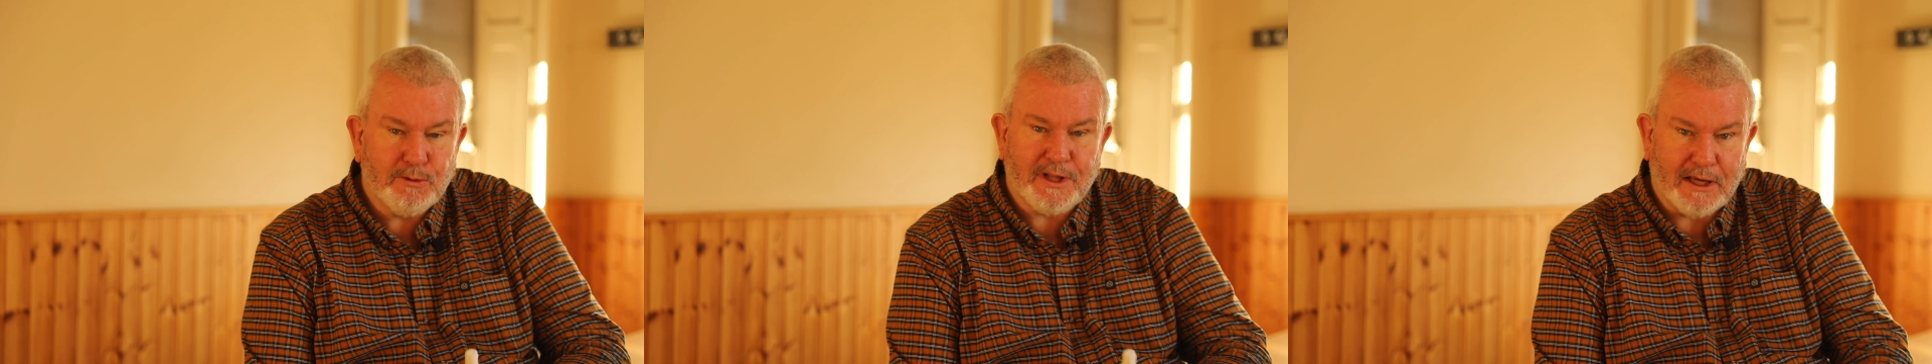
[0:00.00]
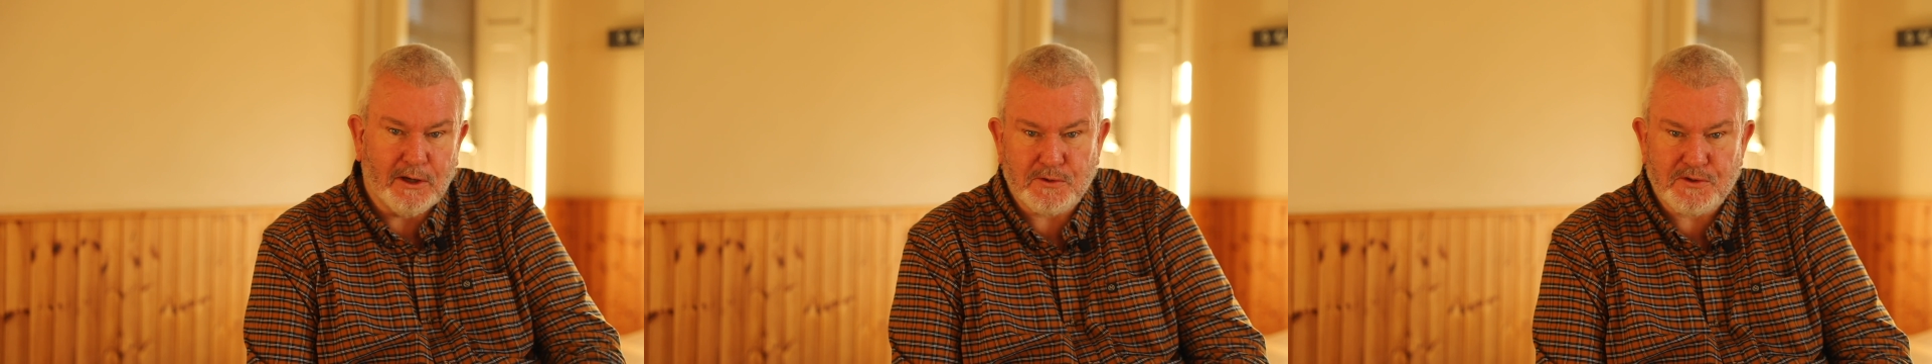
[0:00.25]
of the
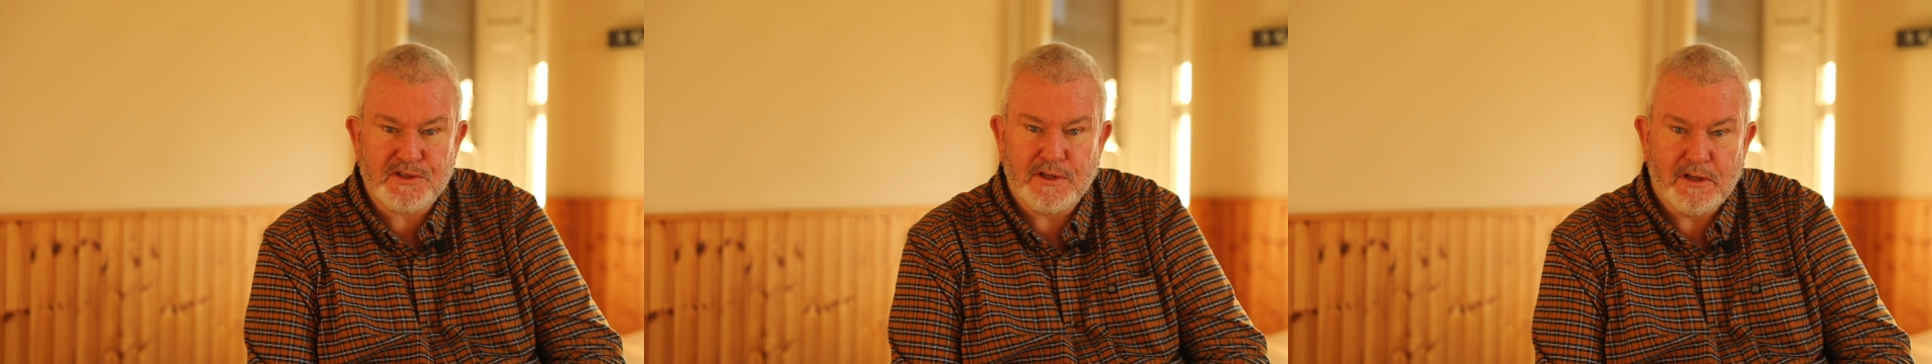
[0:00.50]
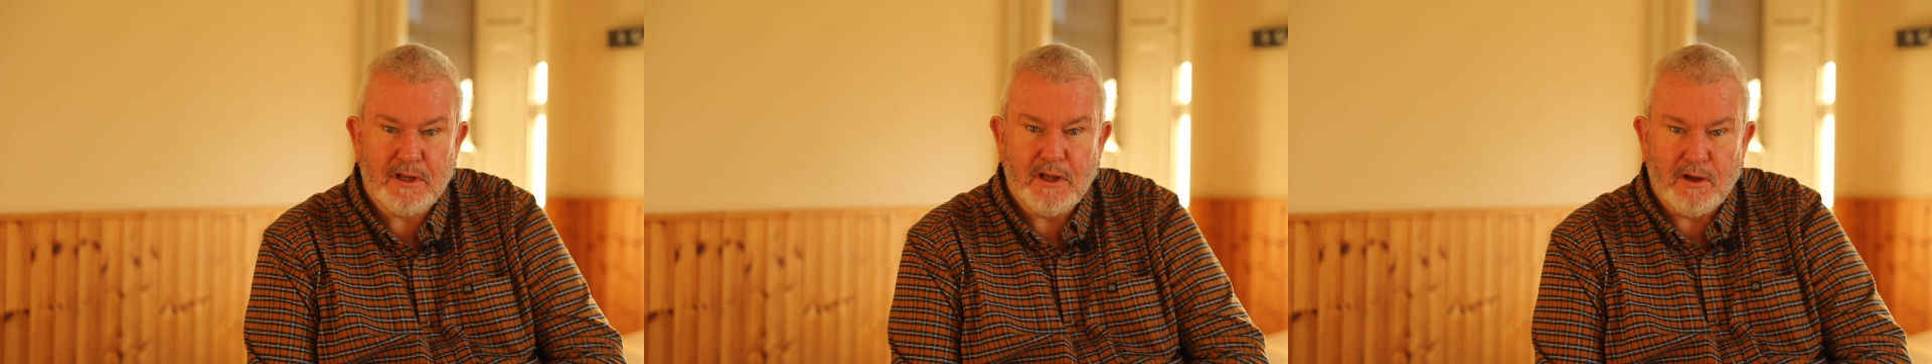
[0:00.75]
house
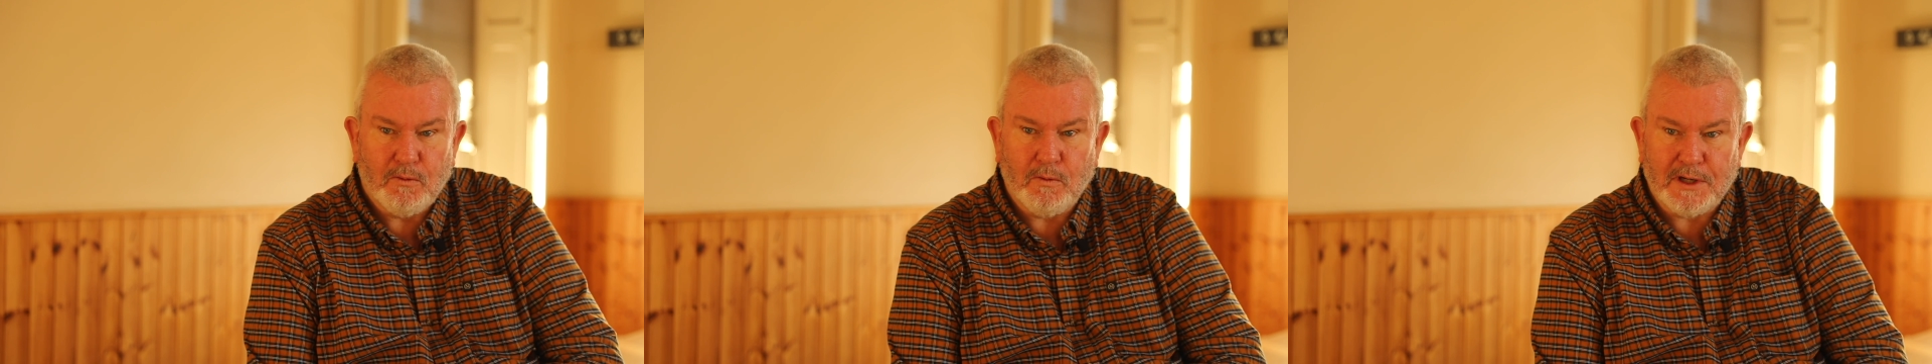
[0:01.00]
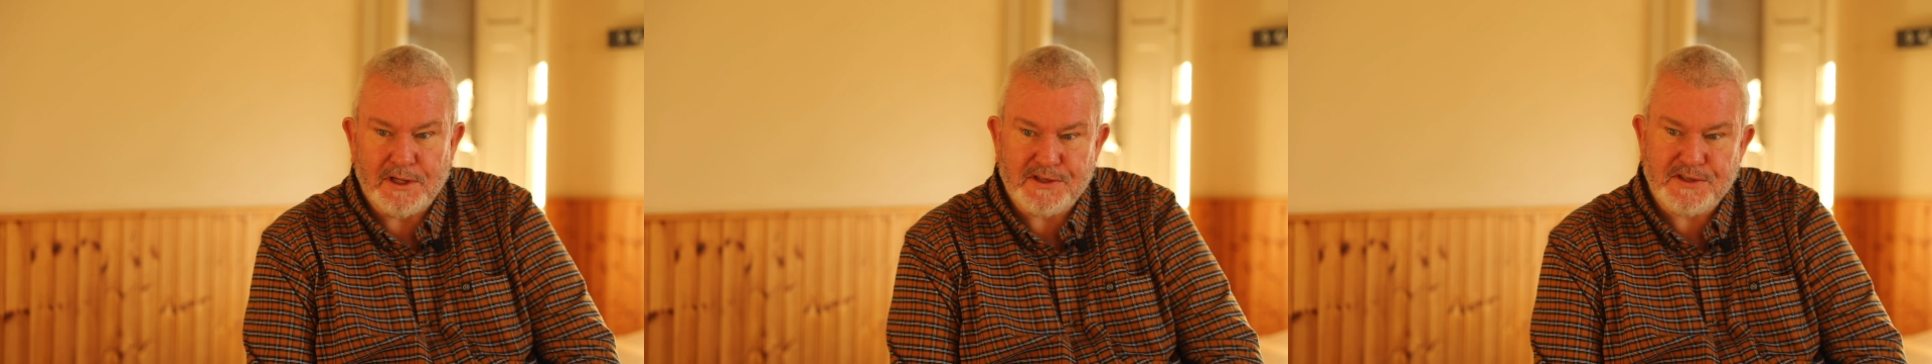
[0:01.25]

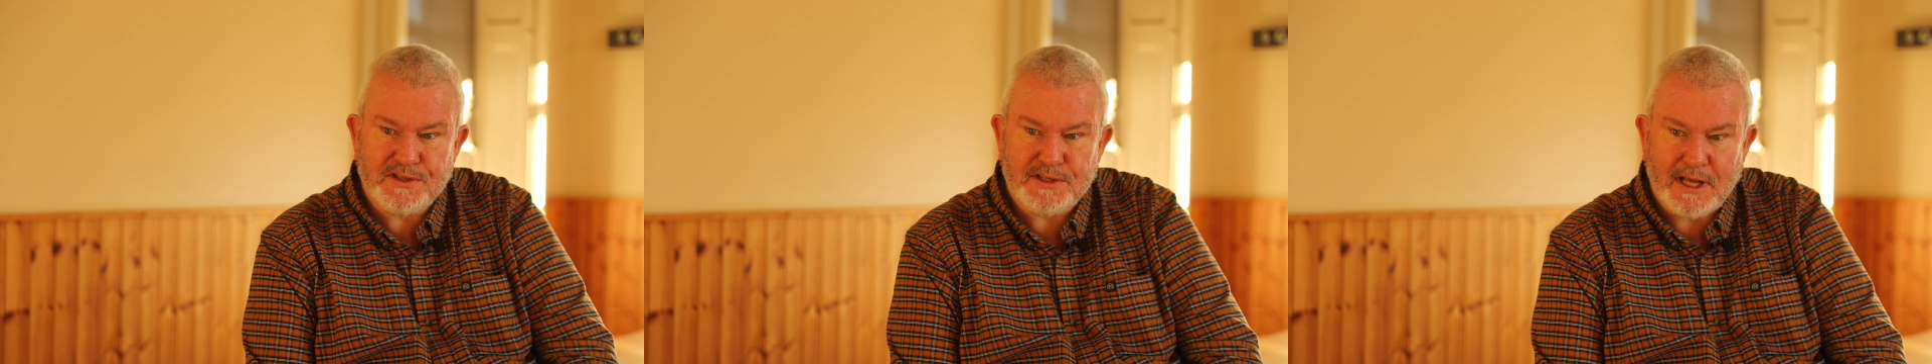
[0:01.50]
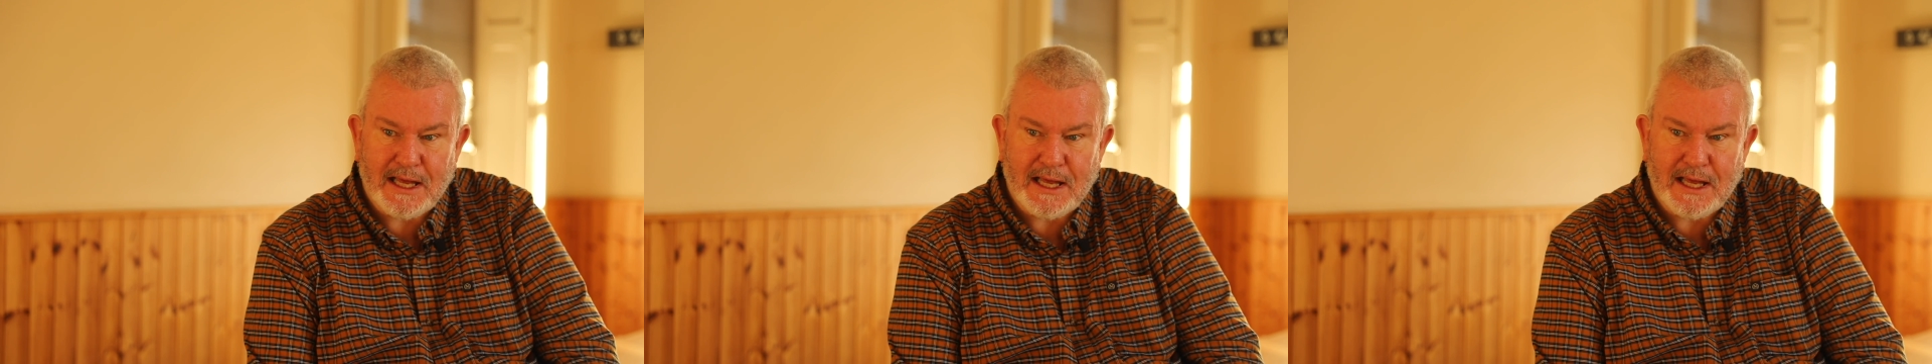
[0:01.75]
was